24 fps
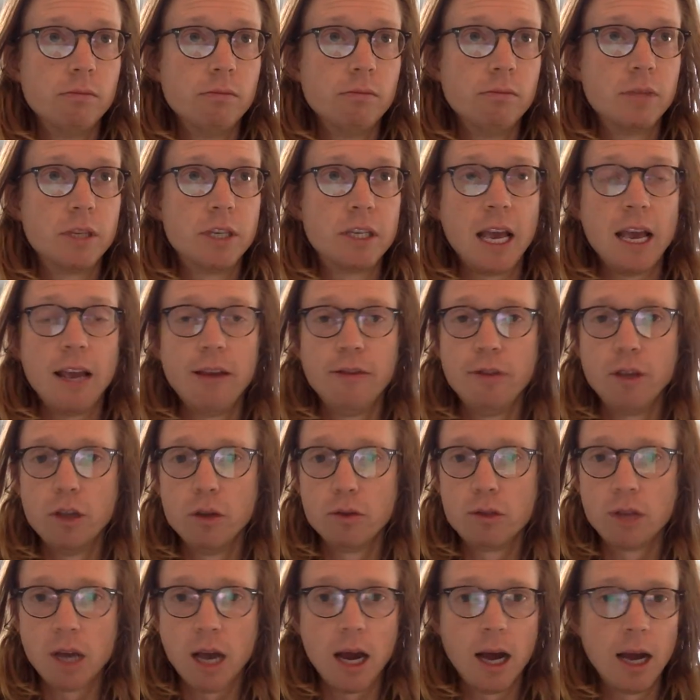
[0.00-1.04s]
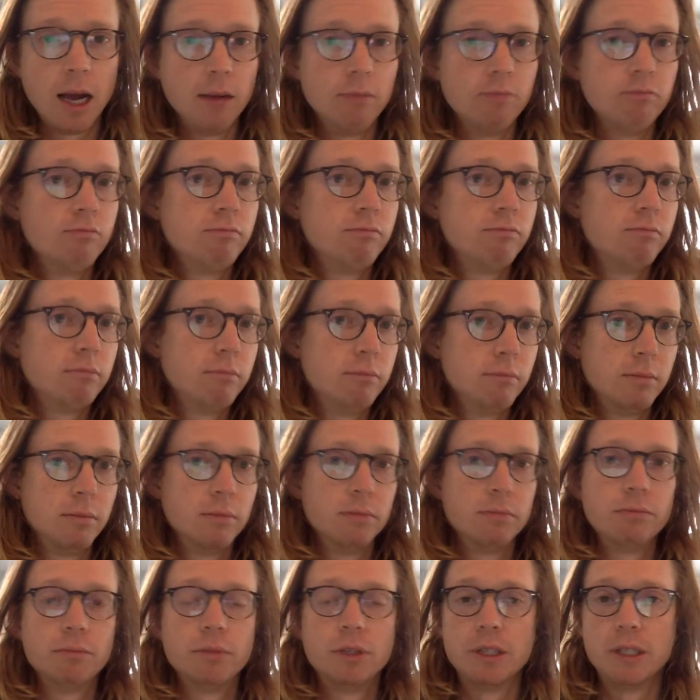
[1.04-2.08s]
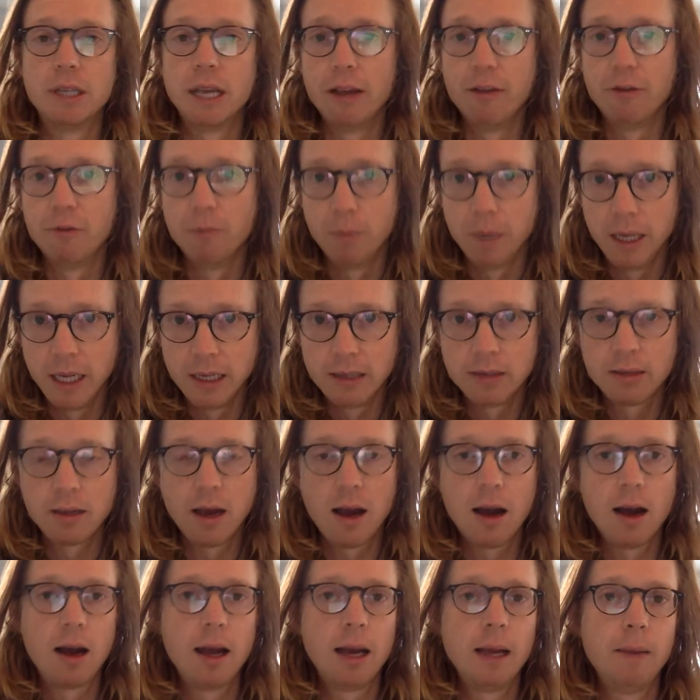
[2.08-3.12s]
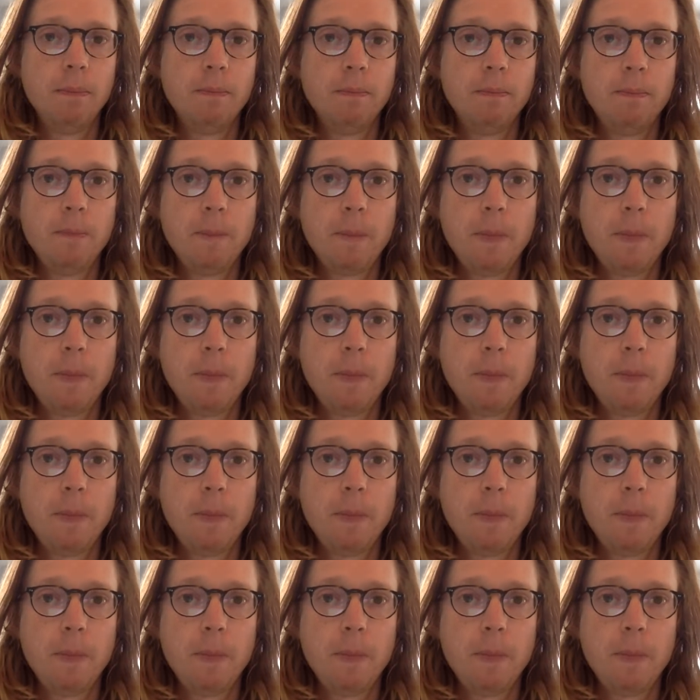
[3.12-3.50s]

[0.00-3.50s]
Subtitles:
save you time, save me time,